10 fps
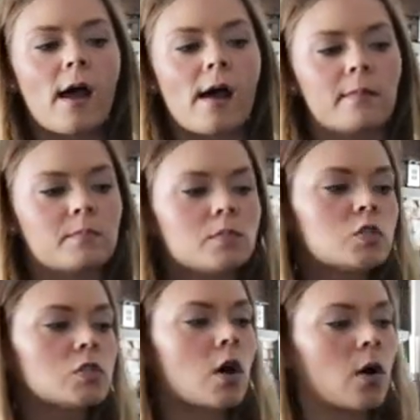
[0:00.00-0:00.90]
Um,
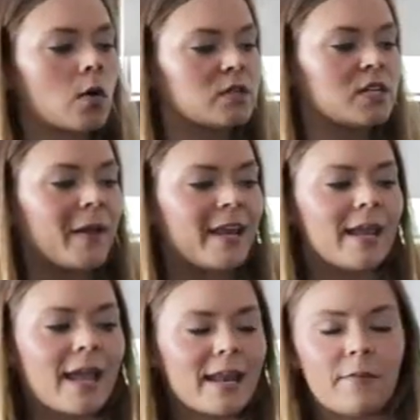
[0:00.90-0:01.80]
so
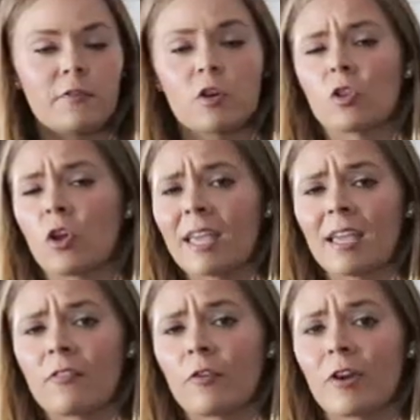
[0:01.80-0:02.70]
depending on if you're
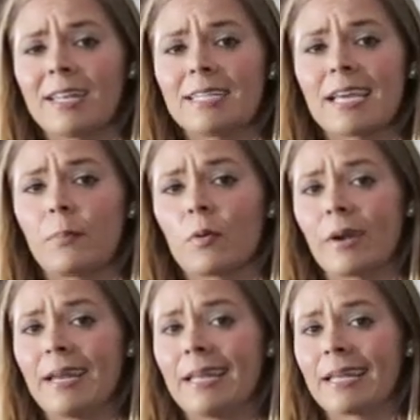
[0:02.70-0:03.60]
looking for any type of
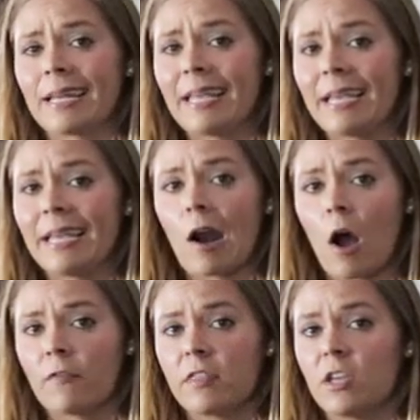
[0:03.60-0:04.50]
radiant heat
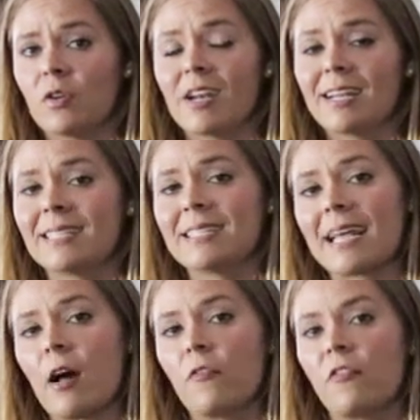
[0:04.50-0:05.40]
off the unit
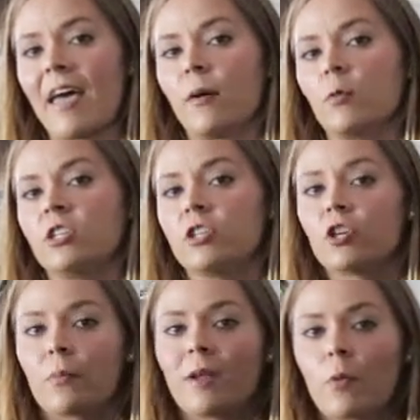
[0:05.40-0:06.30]
itself, that would
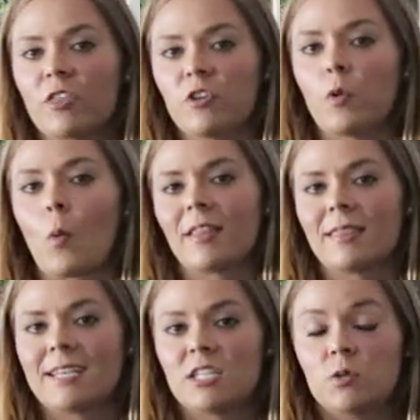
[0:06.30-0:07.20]
determine whether you
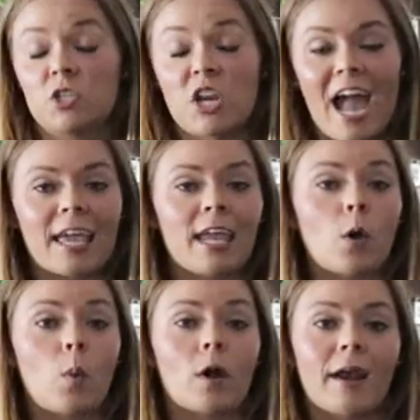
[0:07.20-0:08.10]
want this
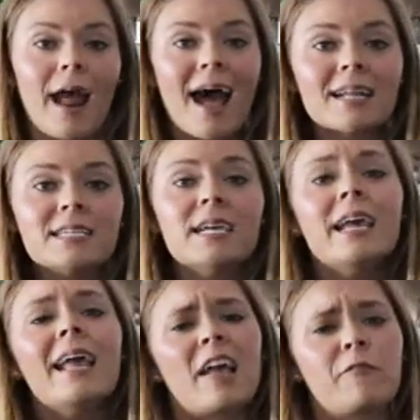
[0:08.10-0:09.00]
jacket or not.
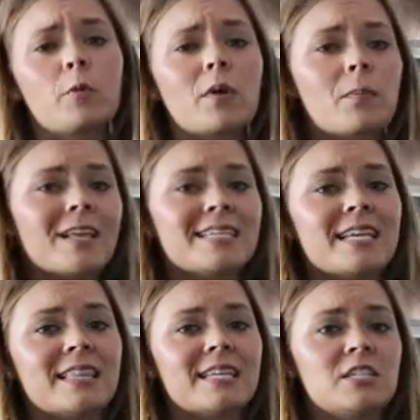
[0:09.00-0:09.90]
If you were
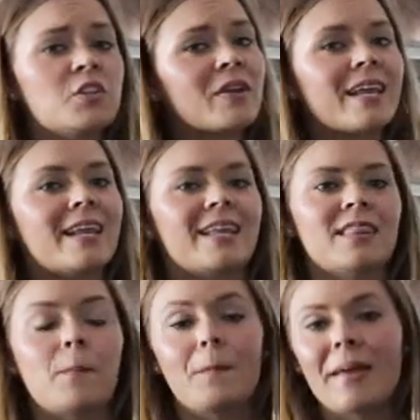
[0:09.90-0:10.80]
placing this unit
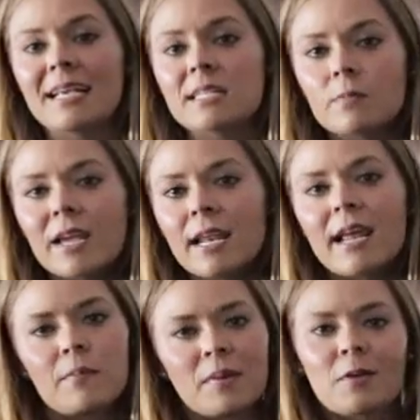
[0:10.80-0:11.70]
in the basement
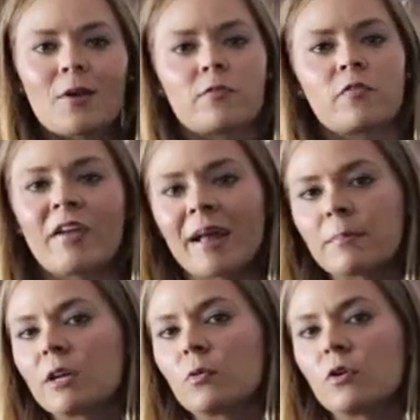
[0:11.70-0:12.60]
and maybe you have a
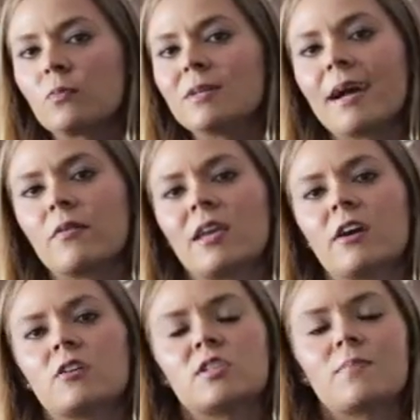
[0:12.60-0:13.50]
family room down
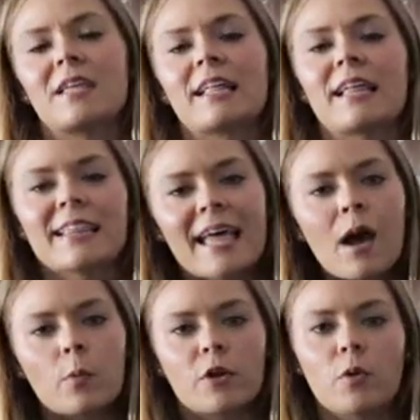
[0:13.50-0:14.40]
there or something like
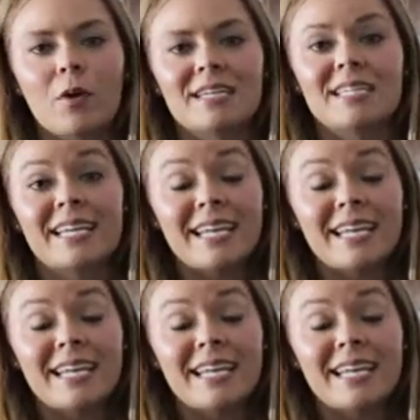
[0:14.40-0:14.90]
that where you wanted to